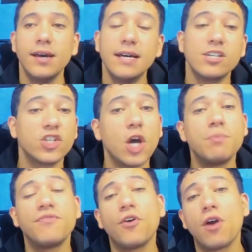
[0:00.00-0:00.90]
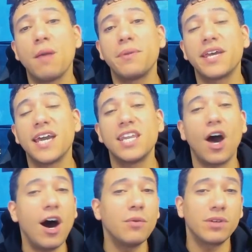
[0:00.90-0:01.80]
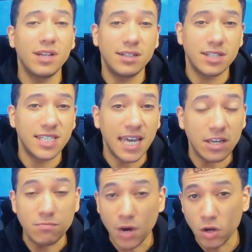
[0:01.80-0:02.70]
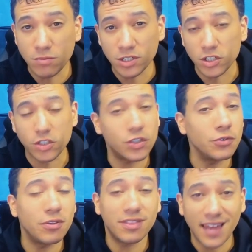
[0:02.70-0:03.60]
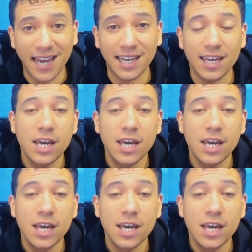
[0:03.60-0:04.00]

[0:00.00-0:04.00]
So before I begin, I would like to take a moment to thank